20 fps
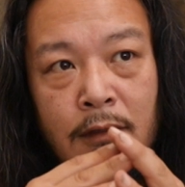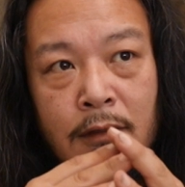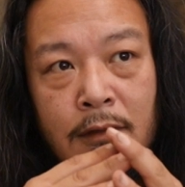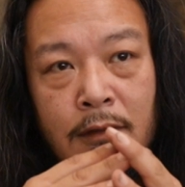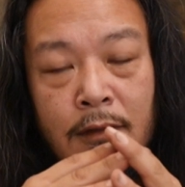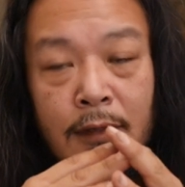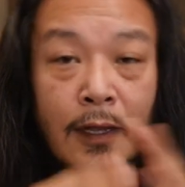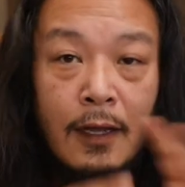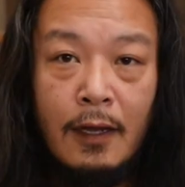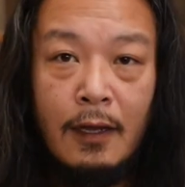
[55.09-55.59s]

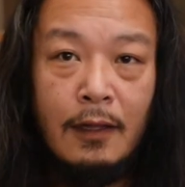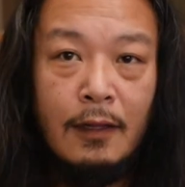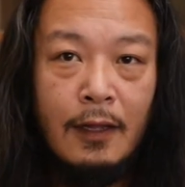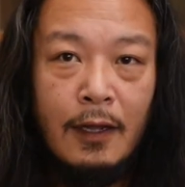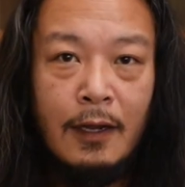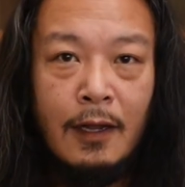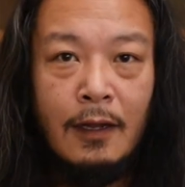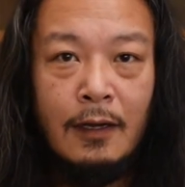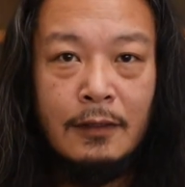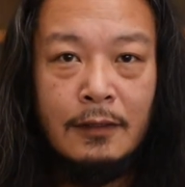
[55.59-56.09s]
yeah,
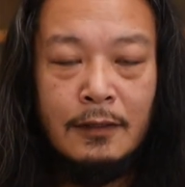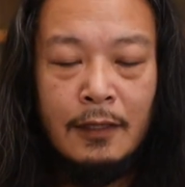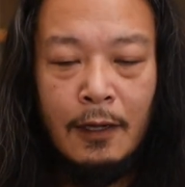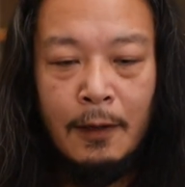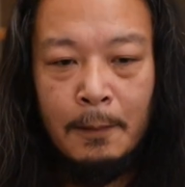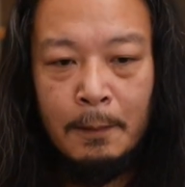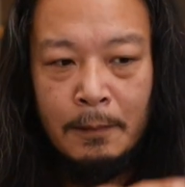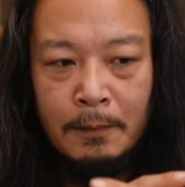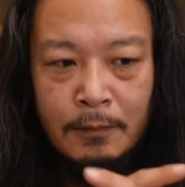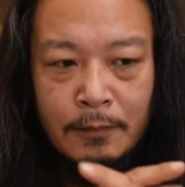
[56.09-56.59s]
that kind of
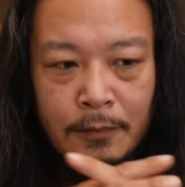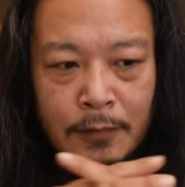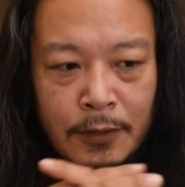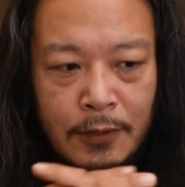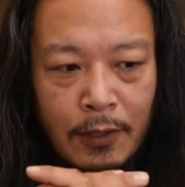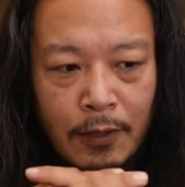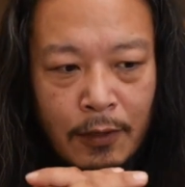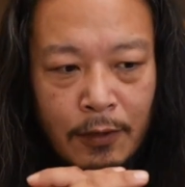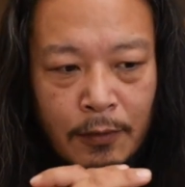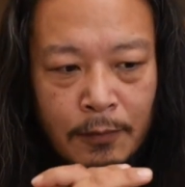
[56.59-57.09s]
stuff.
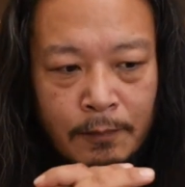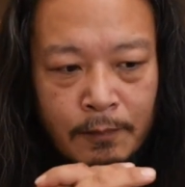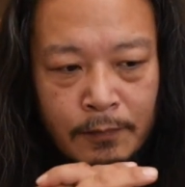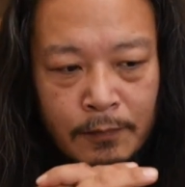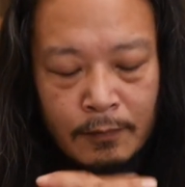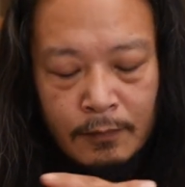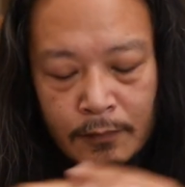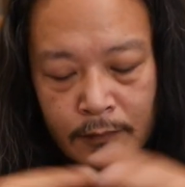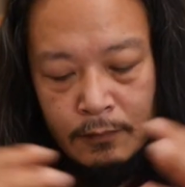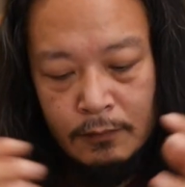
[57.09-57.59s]
So
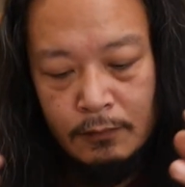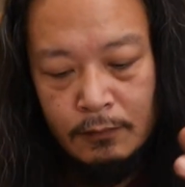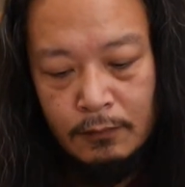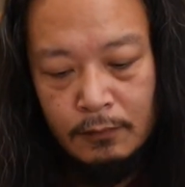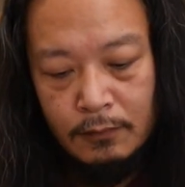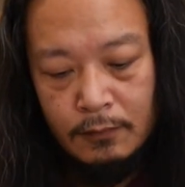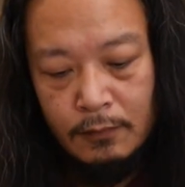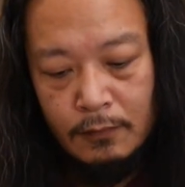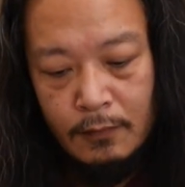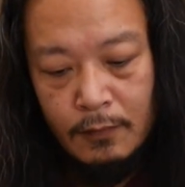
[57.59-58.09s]

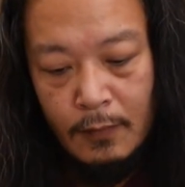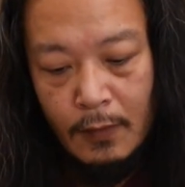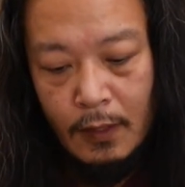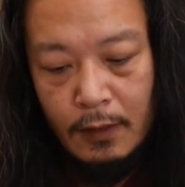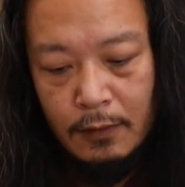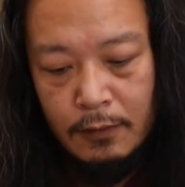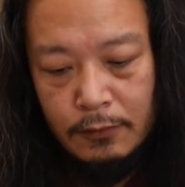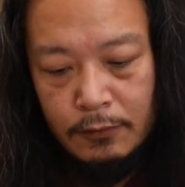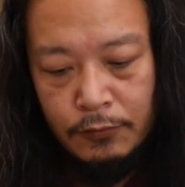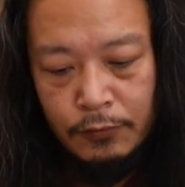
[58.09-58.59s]

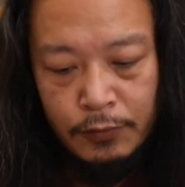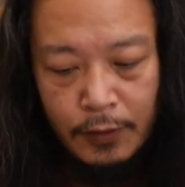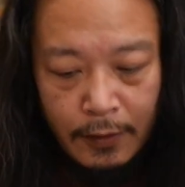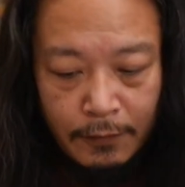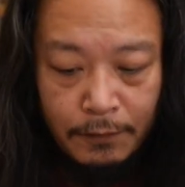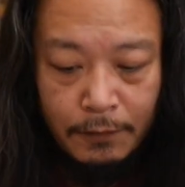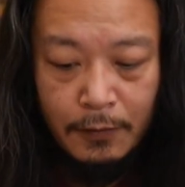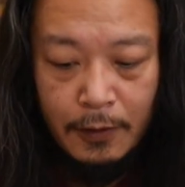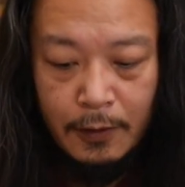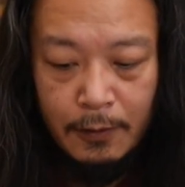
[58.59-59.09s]

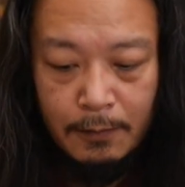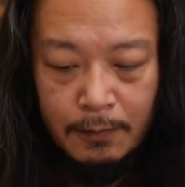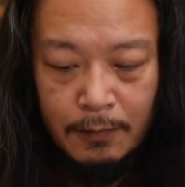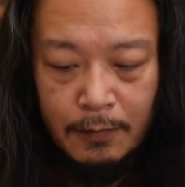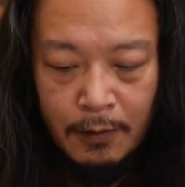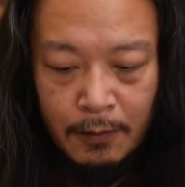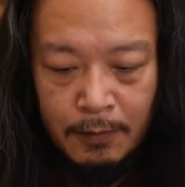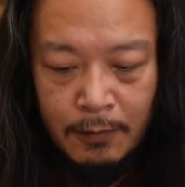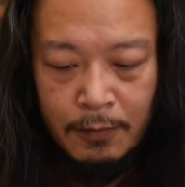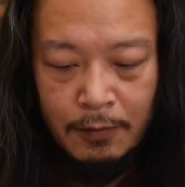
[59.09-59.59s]
trade
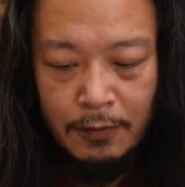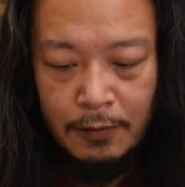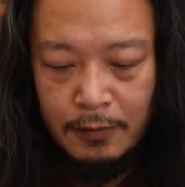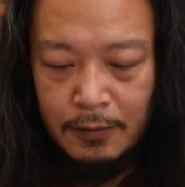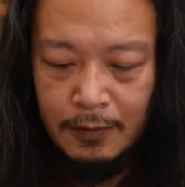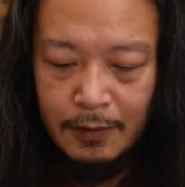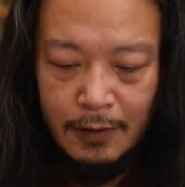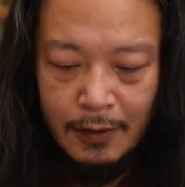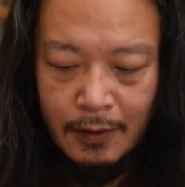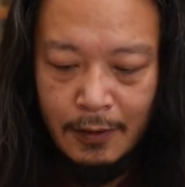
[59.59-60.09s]
flip, of
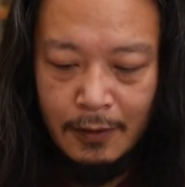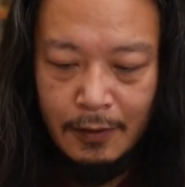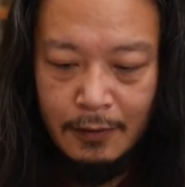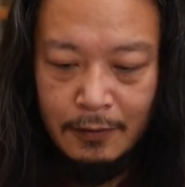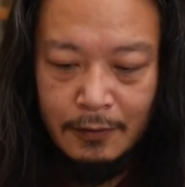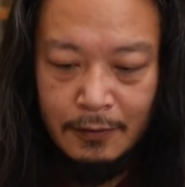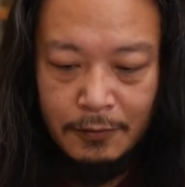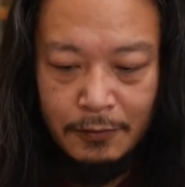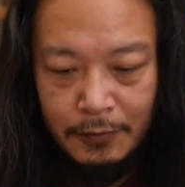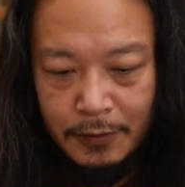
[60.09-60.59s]
course,
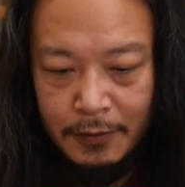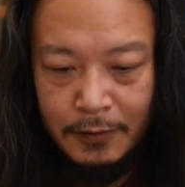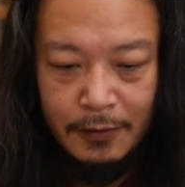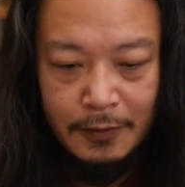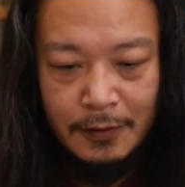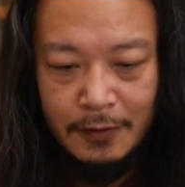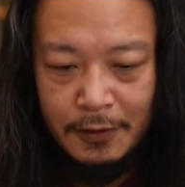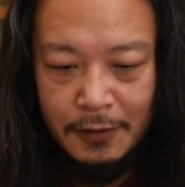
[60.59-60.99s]
is 360